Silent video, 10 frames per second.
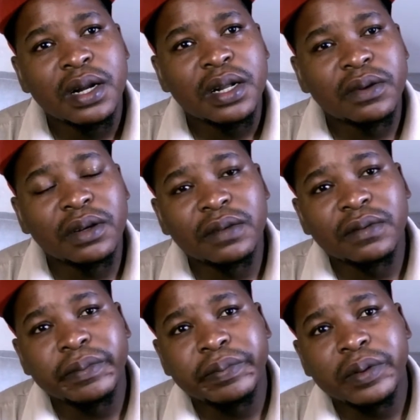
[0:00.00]
not
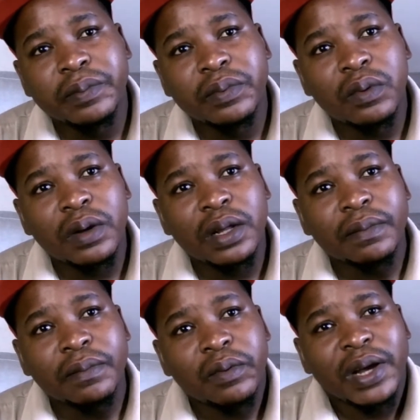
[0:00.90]
even people who are
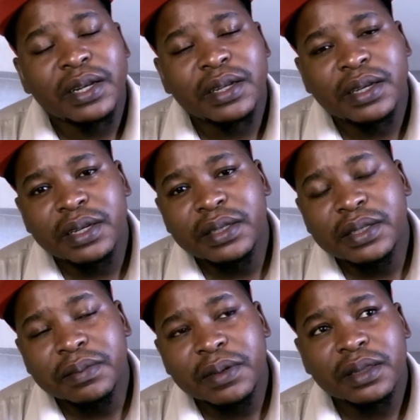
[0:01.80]
white kids,
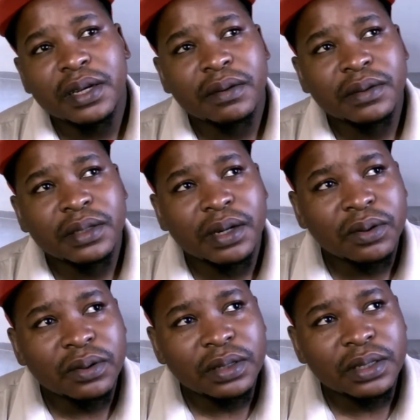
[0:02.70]
but now they're
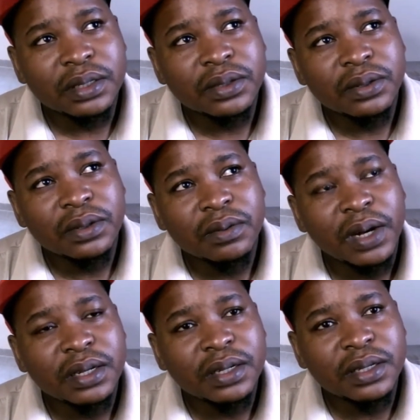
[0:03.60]
older. So
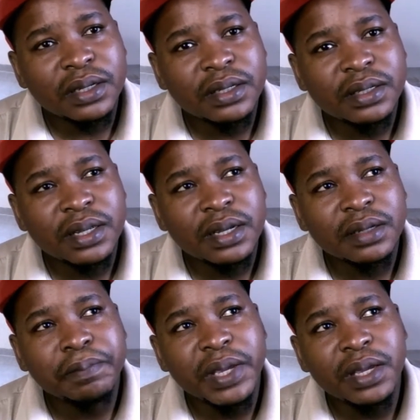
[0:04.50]
white kids, they
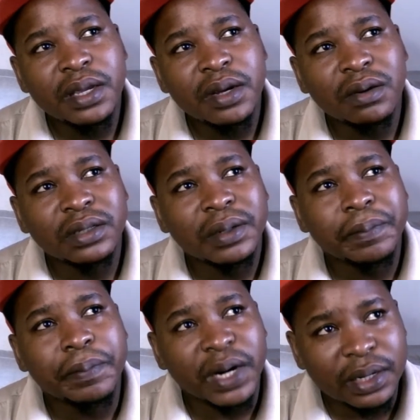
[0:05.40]
pee on the
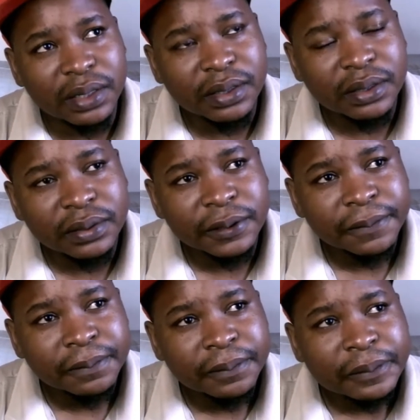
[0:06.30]
bread
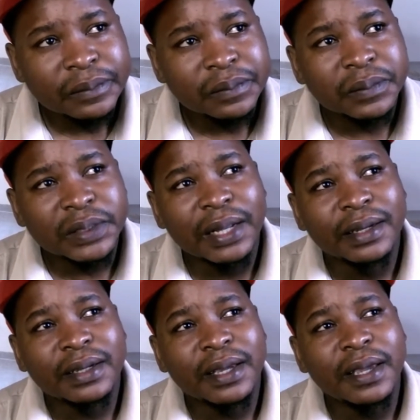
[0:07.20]

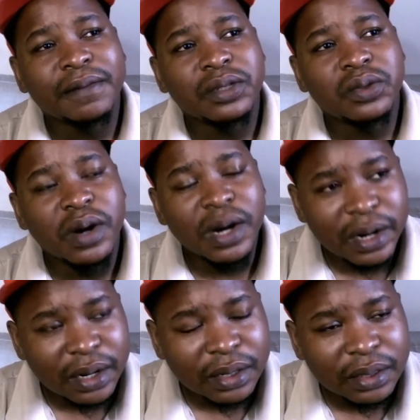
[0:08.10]
and gave it to
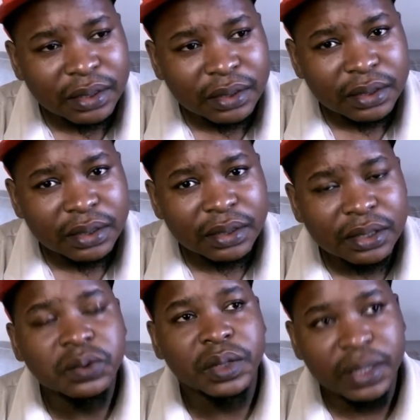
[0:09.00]
her
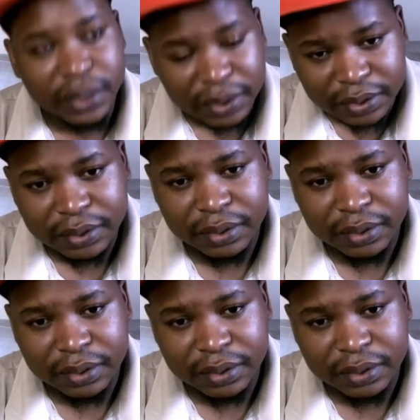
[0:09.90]
to eat.